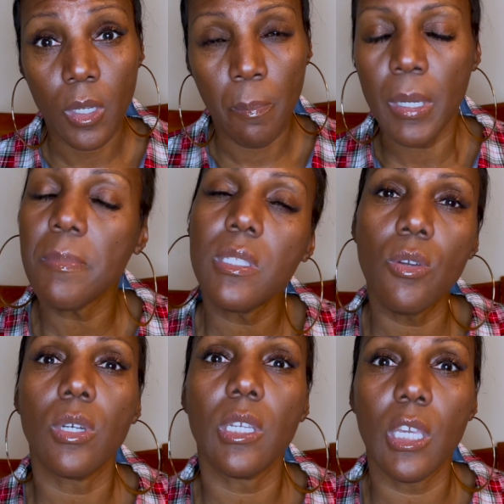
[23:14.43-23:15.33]
but I'm still
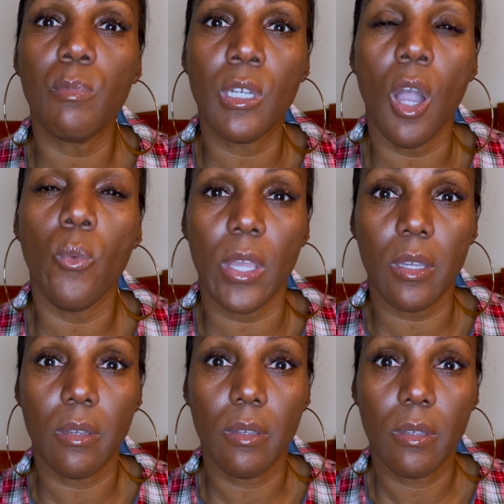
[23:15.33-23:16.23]
going to keep going,
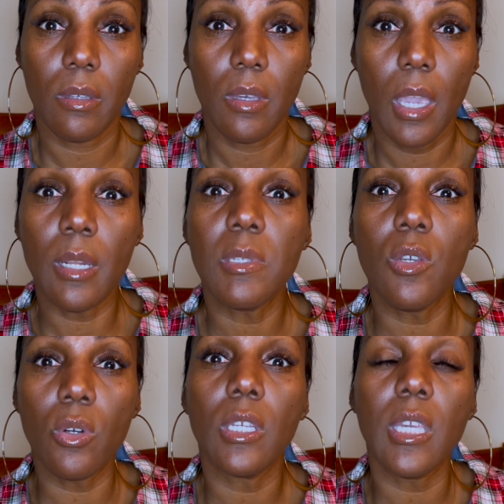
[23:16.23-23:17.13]
and I'm still
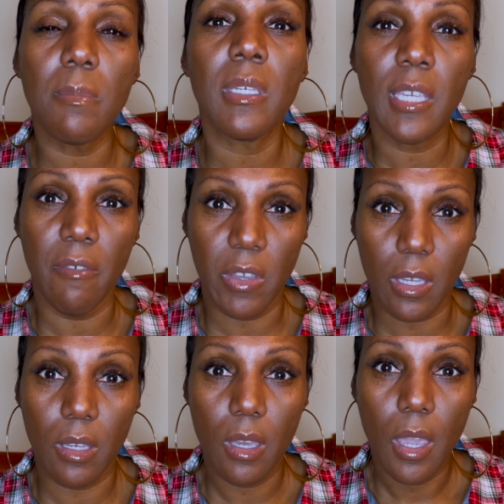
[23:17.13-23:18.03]
going to keep
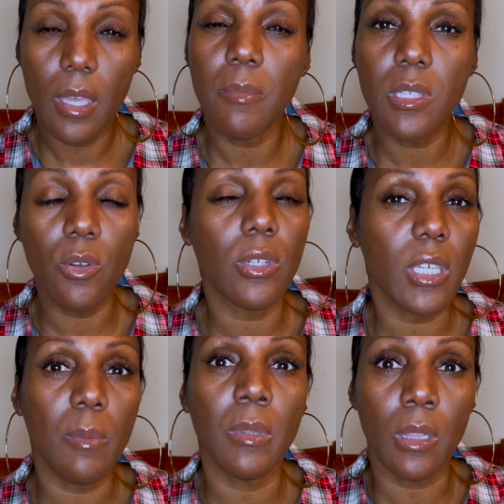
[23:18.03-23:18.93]
giving, and I'm still going to
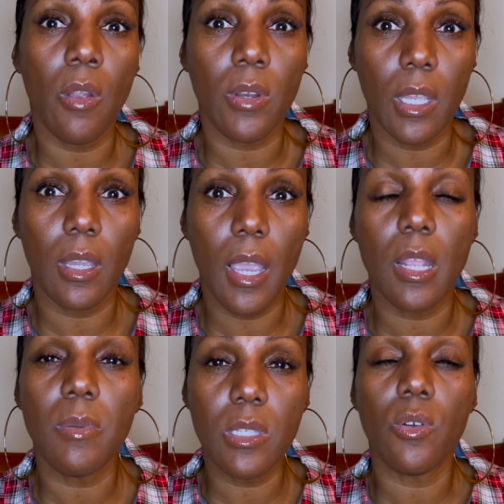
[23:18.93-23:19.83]
keep learning, and
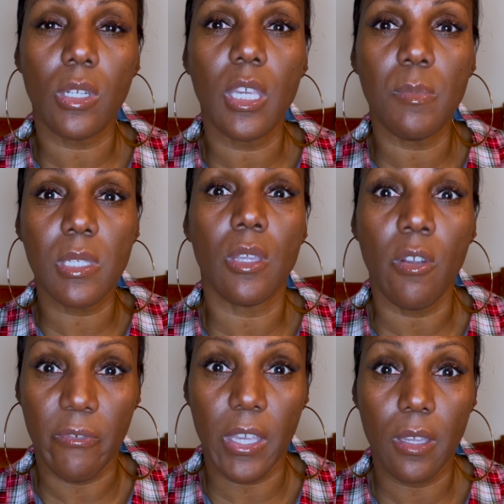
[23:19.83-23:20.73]
I'm still going to keep
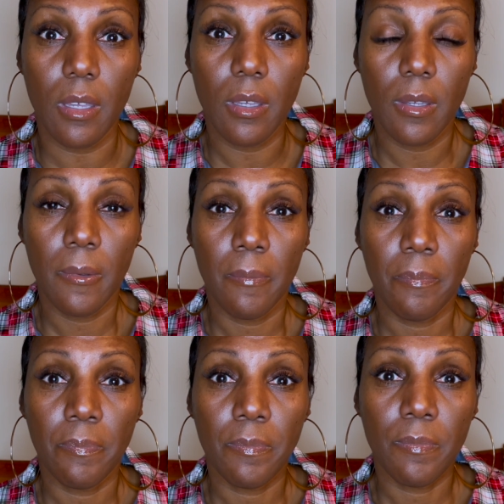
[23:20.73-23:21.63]
serving.
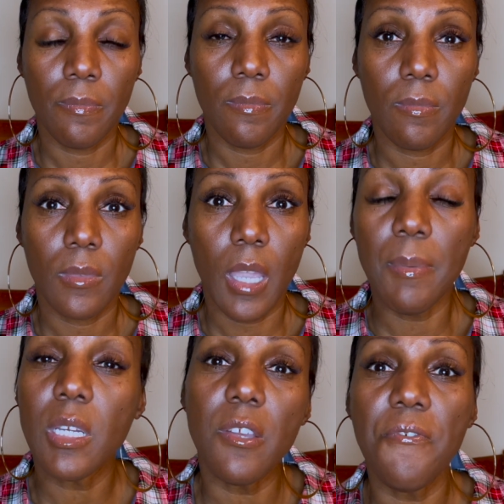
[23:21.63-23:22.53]
I'm
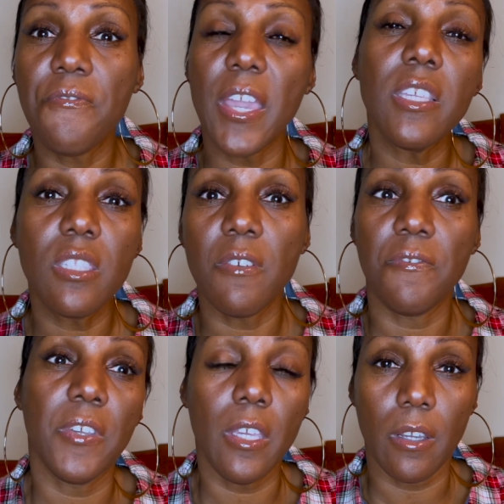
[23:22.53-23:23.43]
going to face the
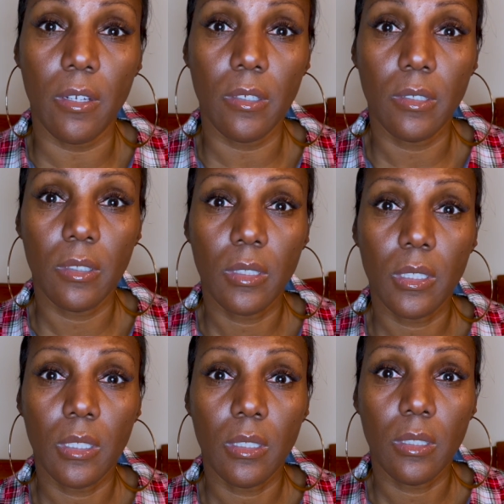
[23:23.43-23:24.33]
fear.
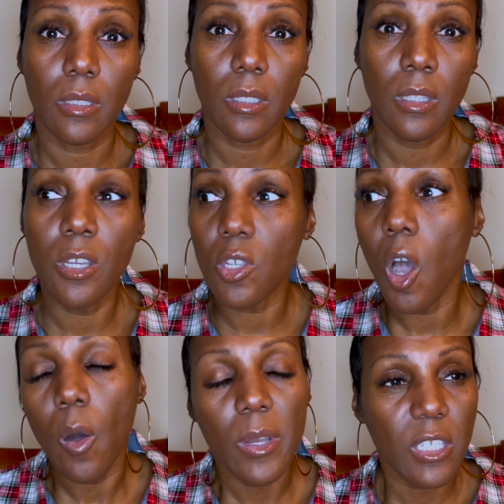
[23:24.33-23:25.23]
There's
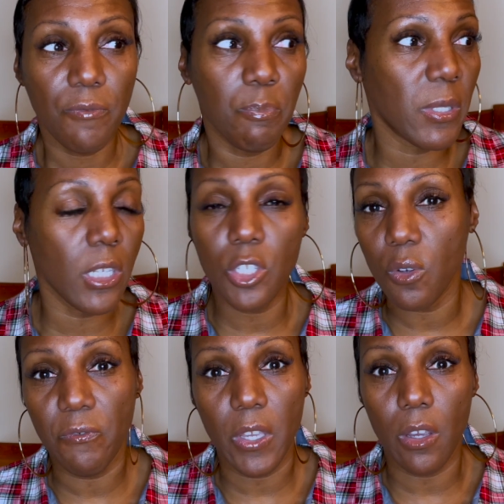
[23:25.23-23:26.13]
always potential
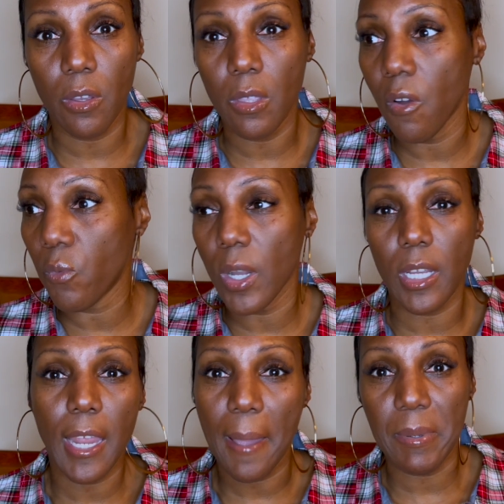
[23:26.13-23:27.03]
fear of what
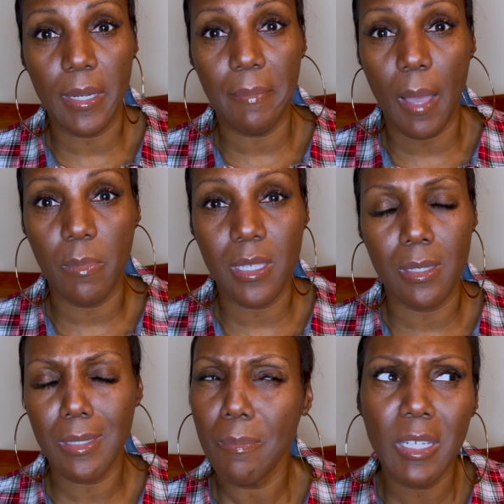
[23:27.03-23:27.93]
could happen in my
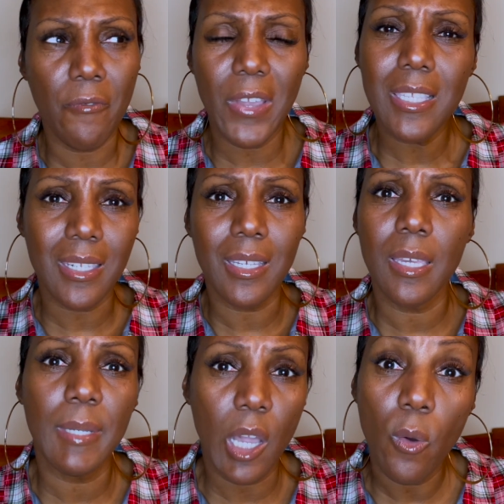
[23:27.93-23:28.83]
business. I'm going to face it and
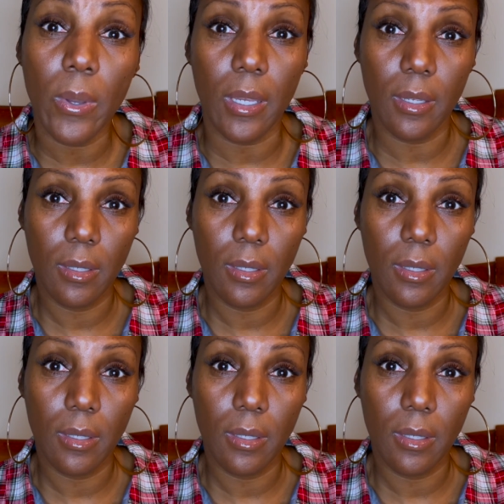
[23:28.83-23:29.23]
keep going.